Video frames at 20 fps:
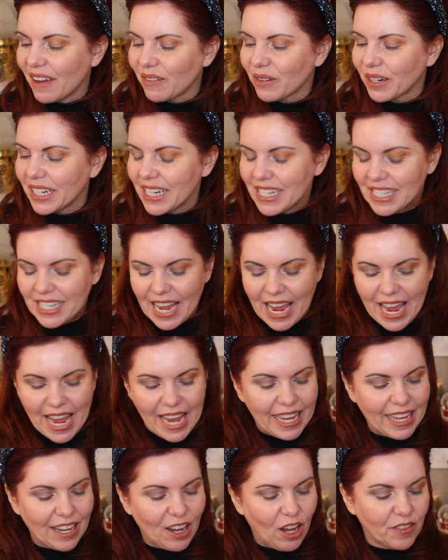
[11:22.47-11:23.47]
Then we're gonna
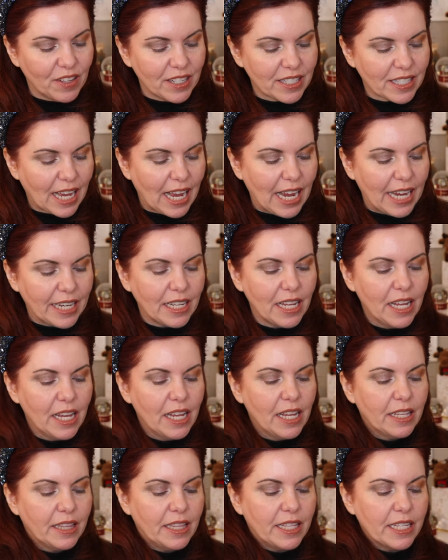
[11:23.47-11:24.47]
take, on this side,
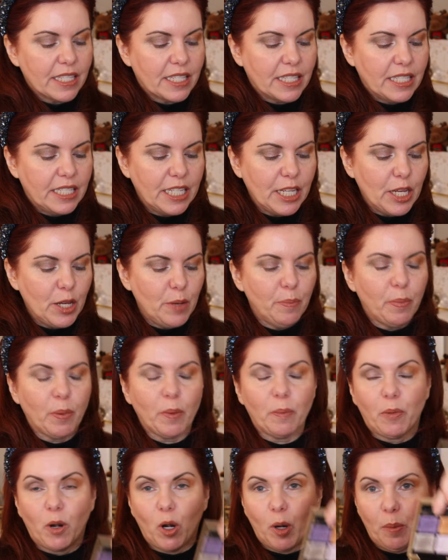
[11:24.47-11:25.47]
this deep
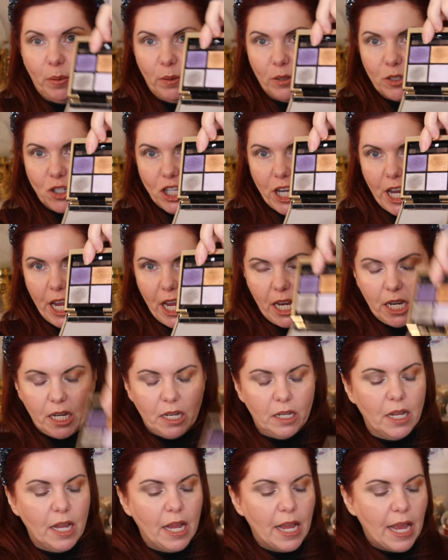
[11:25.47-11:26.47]
purple
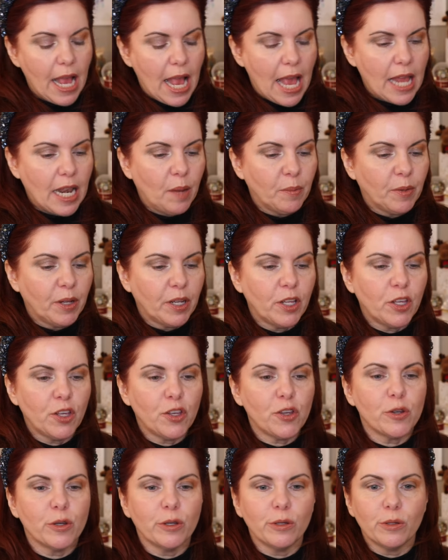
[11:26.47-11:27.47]
shade, and I'm gonna
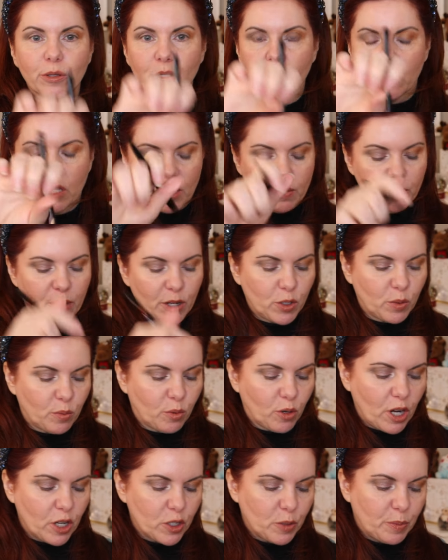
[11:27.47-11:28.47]
use the smudger
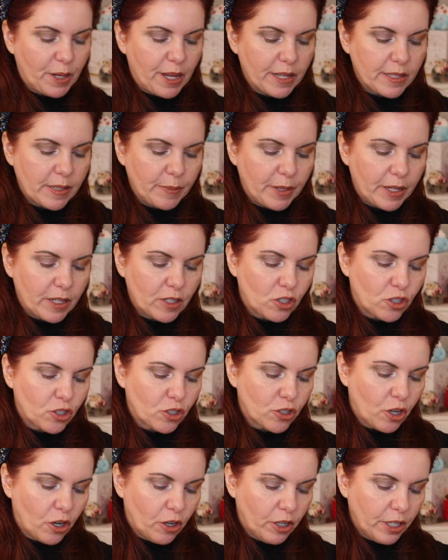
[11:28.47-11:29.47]
brush because I'm gonna
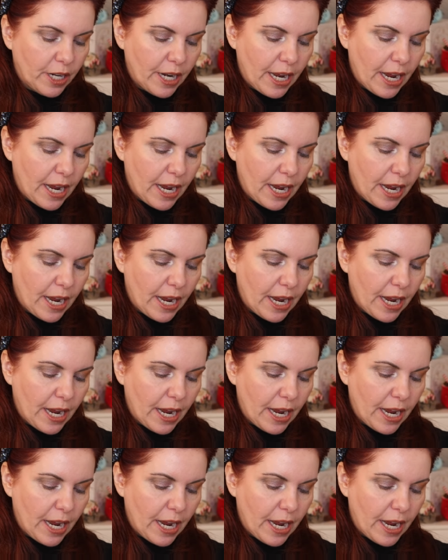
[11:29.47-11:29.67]
start it